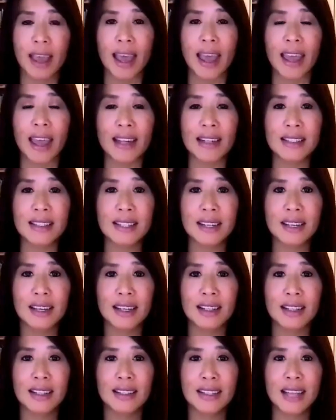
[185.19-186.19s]
And
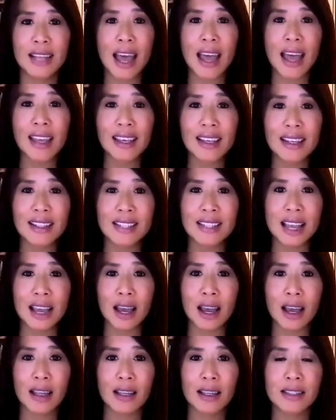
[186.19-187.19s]
that is
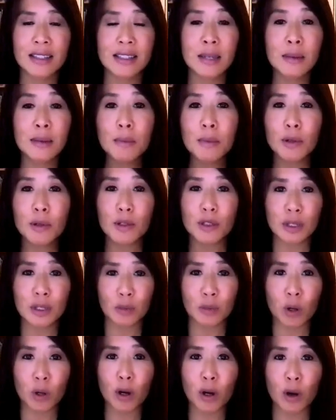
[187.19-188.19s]
similar to
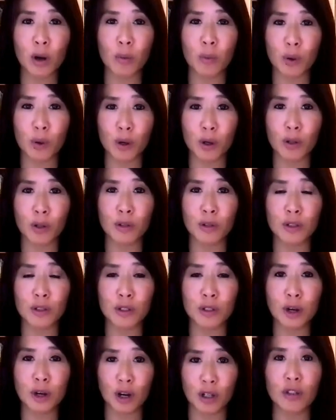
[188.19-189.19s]
what our
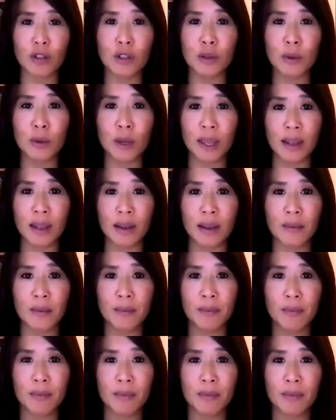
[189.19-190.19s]
words are doing.
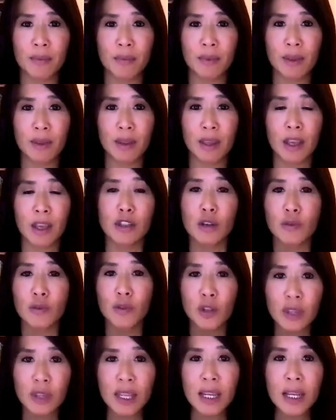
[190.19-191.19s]
So if
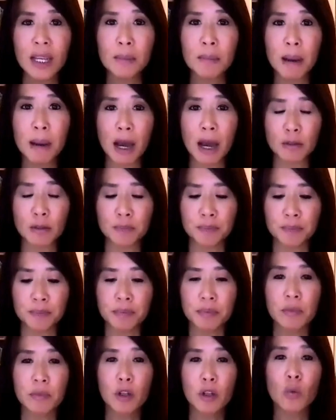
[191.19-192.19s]
you think about
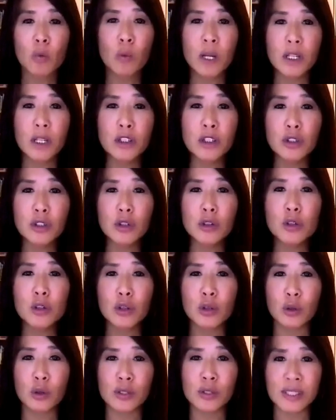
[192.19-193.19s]
when you
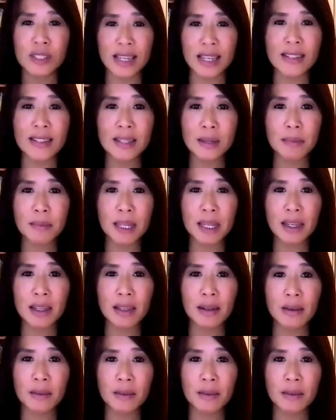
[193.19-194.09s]
say something,